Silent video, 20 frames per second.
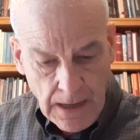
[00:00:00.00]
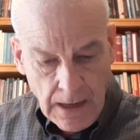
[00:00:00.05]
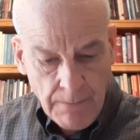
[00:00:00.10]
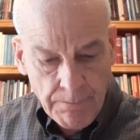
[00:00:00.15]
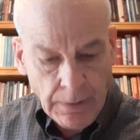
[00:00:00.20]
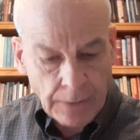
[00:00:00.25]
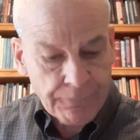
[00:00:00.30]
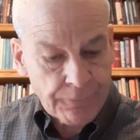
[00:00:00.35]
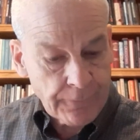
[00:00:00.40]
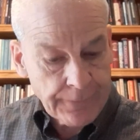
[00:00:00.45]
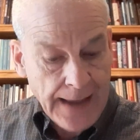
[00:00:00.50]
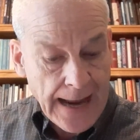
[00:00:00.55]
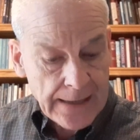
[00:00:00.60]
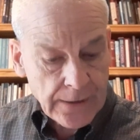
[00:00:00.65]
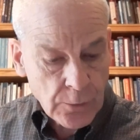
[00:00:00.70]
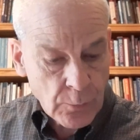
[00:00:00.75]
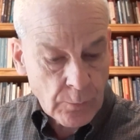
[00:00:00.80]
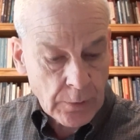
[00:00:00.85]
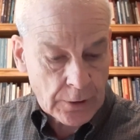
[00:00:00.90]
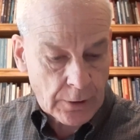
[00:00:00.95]
But for that
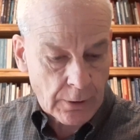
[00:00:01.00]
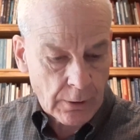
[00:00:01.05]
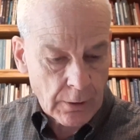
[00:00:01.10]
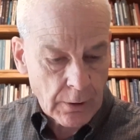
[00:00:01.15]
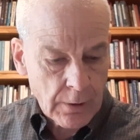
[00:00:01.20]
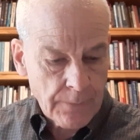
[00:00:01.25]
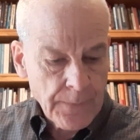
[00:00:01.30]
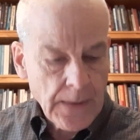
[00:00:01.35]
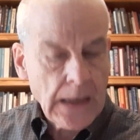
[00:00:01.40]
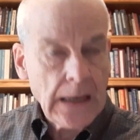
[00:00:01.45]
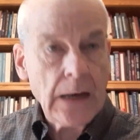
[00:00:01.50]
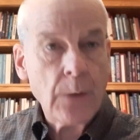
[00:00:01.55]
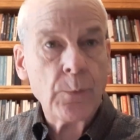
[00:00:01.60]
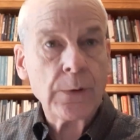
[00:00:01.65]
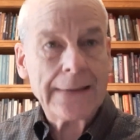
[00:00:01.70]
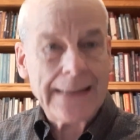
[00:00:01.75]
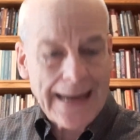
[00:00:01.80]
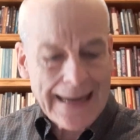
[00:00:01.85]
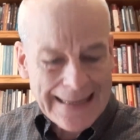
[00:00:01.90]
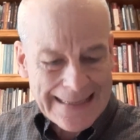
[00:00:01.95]
to occur, it
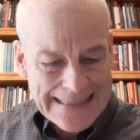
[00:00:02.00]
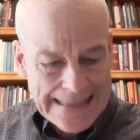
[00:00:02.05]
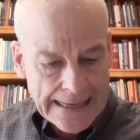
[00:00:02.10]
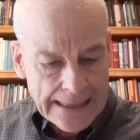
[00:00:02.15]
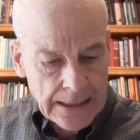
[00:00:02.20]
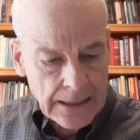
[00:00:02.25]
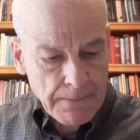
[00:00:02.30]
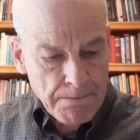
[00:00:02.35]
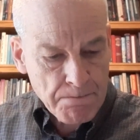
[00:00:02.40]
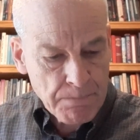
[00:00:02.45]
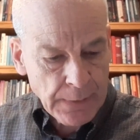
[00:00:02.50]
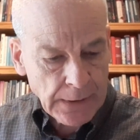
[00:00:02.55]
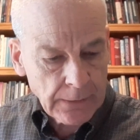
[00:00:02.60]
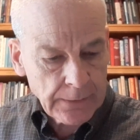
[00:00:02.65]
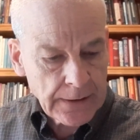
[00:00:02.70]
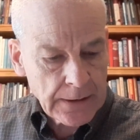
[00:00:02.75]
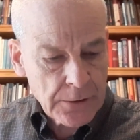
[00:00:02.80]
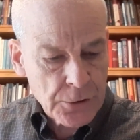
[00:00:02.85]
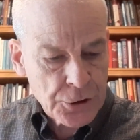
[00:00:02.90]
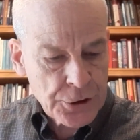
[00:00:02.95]
would take 10
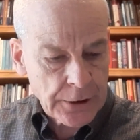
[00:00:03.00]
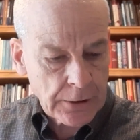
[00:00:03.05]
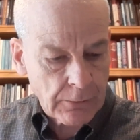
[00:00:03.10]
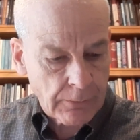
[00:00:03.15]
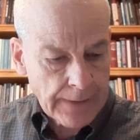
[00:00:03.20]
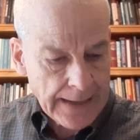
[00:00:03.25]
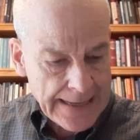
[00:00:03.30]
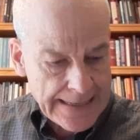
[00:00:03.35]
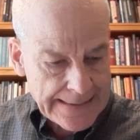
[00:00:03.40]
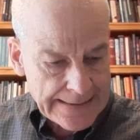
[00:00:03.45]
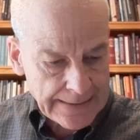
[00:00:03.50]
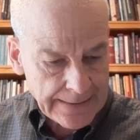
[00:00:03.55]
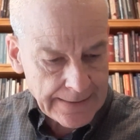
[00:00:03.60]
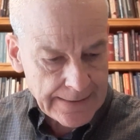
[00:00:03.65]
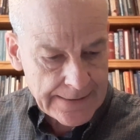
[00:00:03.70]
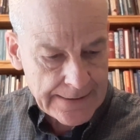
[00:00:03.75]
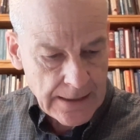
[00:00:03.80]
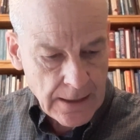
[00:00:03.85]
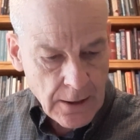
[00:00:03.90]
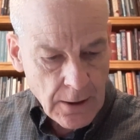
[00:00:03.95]
billion
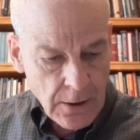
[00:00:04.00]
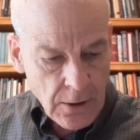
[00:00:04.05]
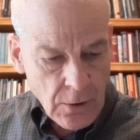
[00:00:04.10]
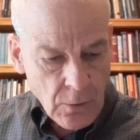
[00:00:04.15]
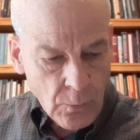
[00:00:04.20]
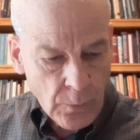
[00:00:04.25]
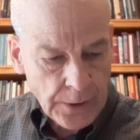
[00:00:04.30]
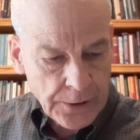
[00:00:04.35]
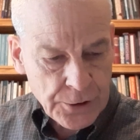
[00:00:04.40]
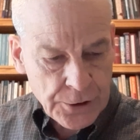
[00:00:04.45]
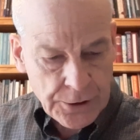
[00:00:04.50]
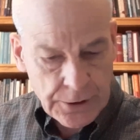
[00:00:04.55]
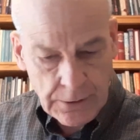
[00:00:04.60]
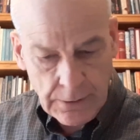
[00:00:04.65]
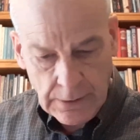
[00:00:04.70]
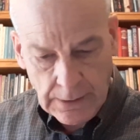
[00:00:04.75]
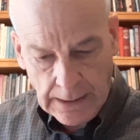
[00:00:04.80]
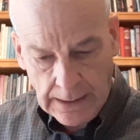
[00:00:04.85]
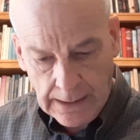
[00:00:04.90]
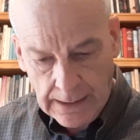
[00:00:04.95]
generations, which
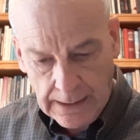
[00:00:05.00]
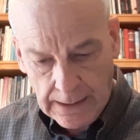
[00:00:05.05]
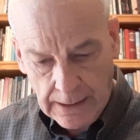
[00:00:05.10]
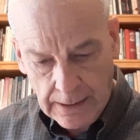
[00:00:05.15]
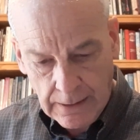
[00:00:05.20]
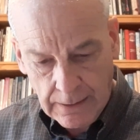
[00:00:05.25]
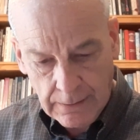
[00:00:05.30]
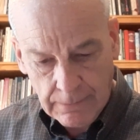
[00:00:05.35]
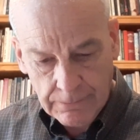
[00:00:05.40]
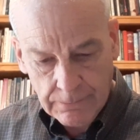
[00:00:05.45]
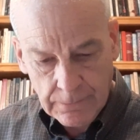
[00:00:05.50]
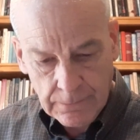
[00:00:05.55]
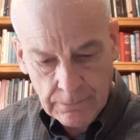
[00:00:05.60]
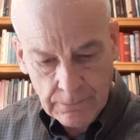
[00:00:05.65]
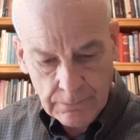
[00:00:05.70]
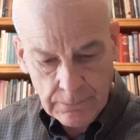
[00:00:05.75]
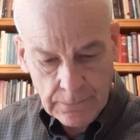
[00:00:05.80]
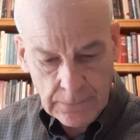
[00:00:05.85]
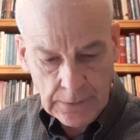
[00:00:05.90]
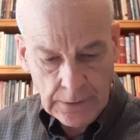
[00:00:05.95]

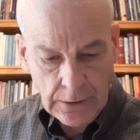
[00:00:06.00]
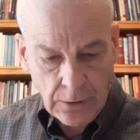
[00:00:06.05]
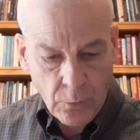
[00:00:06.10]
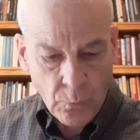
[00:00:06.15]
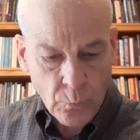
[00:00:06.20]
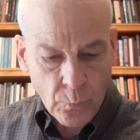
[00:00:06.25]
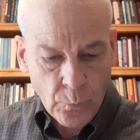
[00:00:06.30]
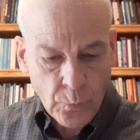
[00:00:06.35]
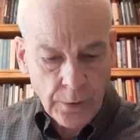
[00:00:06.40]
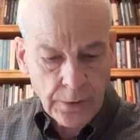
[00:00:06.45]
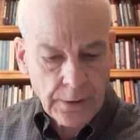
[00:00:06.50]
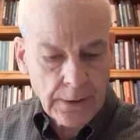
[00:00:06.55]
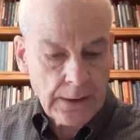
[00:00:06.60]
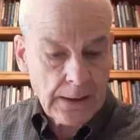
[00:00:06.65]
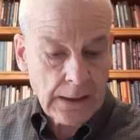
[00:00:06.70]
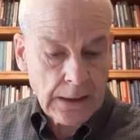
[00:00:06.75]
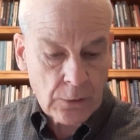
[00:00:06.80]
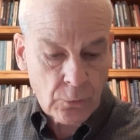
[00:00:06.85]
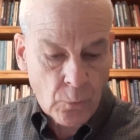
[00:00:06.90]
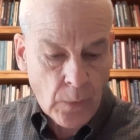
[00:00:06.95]
would
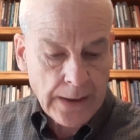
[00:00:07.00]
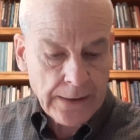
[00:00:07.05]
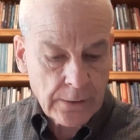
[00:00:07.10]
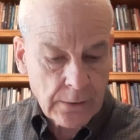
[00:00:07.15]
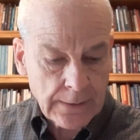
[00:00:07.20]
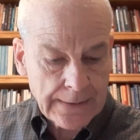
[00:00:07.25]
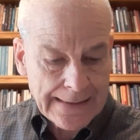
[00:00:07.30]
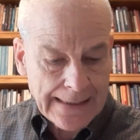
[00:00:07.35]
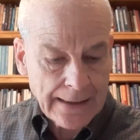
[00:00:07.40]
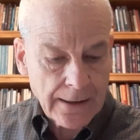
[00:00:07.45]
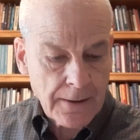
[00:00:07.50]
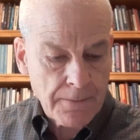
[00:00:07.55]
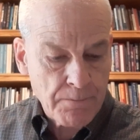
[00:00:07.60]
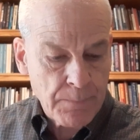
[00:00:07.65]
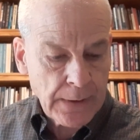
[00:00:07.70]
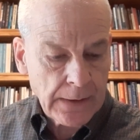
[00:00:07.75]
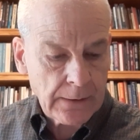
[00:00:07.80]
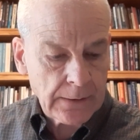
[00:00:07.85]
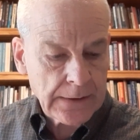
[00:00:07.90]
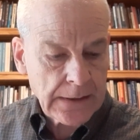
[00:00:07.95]
equate to 10
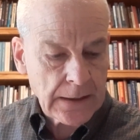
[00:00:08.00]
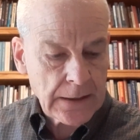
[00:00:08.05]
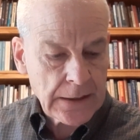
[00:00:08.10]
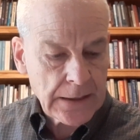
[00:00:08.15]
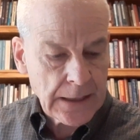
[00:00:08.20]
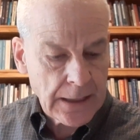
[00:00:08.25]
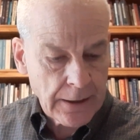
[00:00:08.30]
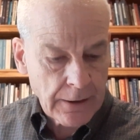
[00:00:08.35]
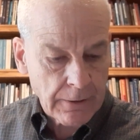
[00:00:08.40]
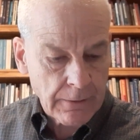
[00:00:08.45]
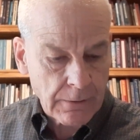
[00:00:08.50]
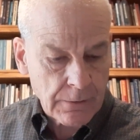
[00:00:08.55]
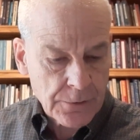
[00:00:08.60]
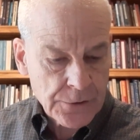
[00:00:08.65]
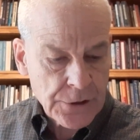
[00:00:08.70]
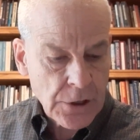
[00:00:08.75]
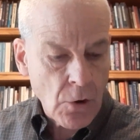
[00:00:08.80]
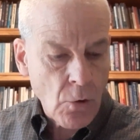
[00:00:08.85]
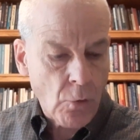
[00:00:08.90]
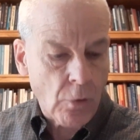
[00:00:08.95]
billion
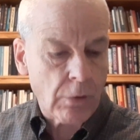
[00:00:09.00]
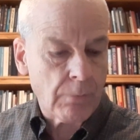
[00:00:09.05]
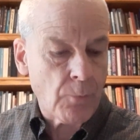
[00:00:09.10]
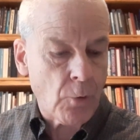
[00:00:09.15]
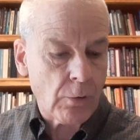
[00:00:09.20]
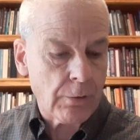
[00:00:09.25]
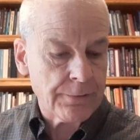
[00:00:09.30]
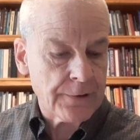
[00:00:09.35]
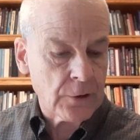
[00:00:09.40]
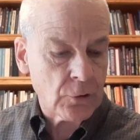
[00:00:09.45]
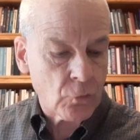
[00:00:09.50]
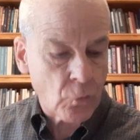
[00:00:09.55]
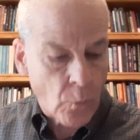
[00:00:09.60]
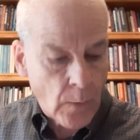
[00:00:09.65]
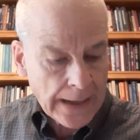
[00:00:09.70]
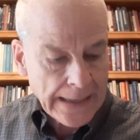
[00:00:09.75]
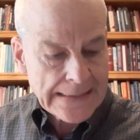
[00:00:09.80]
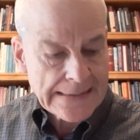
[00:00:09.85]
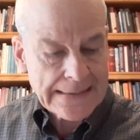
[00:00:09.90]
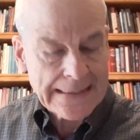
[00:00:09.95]
years, or more than
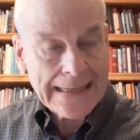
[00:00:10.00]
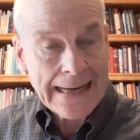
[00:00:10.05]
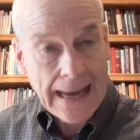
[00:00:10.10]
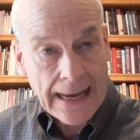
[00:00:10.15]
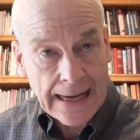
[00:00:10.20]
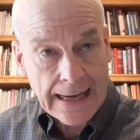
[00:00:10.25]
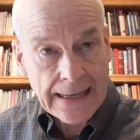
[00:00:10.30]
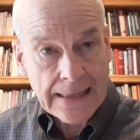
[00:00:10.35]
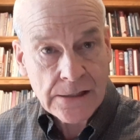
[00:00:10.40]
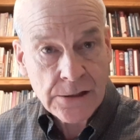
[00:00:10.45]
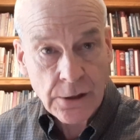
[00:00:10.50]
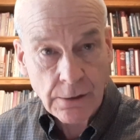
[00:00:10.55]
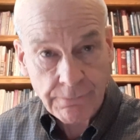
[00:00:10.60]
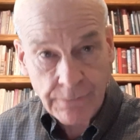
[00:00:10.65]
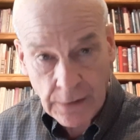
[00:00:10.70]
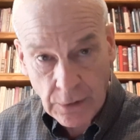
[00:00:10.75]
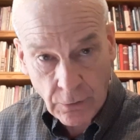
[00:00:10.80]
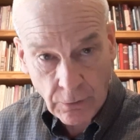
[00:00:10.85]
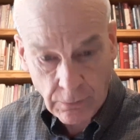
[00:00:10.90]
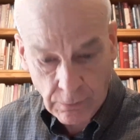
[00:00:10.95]
twice the age of
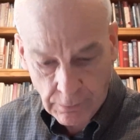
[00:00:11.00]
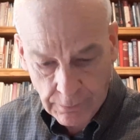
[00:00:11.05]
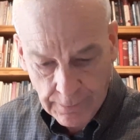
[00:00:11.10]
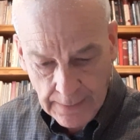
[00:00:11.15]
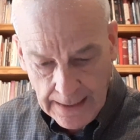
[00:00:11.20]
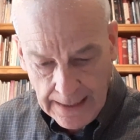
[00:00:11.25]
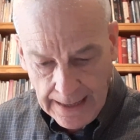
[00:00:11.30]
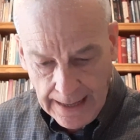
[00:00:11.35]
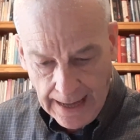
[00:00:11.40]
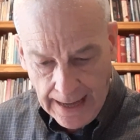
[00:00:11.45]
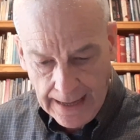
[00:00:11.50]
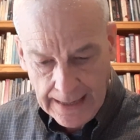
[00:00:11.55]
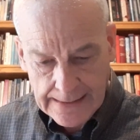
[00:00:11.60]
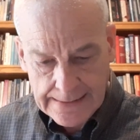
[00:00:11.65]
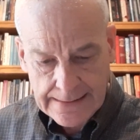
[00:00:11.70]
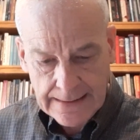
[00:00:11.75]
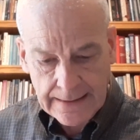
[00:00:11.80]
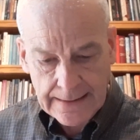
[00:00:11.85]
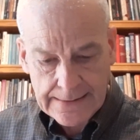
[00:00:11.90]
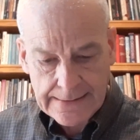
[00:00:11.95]
the Earth,
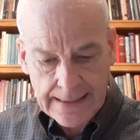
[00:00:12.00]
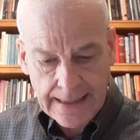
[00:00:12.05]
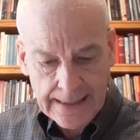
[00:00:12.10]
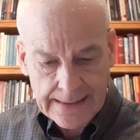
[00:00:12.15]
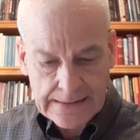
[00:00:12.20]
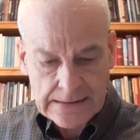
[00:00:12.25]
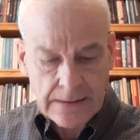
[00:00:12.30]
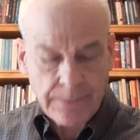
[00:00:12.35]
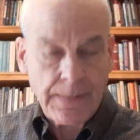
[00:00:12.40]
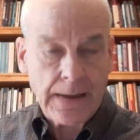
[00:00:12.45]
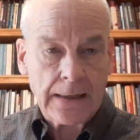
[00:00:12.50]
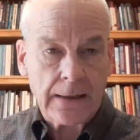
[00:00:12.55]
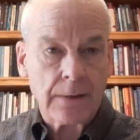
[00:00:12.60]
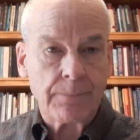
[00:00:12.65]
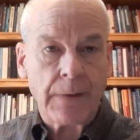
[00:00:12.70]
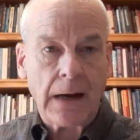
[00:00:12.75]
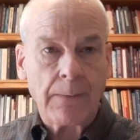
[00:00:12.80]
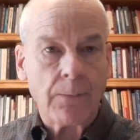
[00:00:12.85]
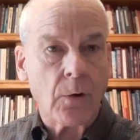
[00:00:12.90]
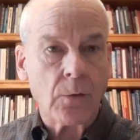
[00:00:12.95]
as it is estimated
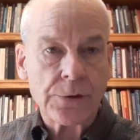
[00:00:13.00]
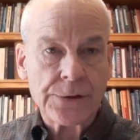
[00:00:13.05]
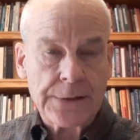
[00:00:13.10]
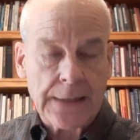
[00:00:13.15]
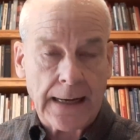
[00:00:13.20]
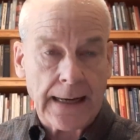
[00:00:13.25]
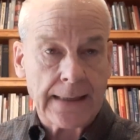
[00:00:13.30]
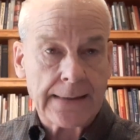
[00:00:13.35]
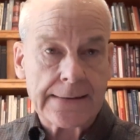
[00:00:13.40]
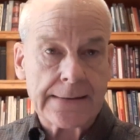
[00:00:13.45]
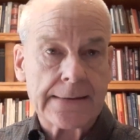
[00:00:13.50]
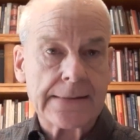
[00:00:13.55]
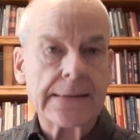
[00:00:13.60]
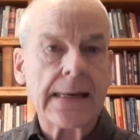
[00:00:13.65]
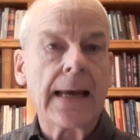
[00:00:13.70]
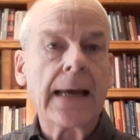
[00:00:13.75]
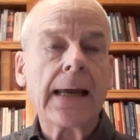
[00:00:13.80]
by most scientists.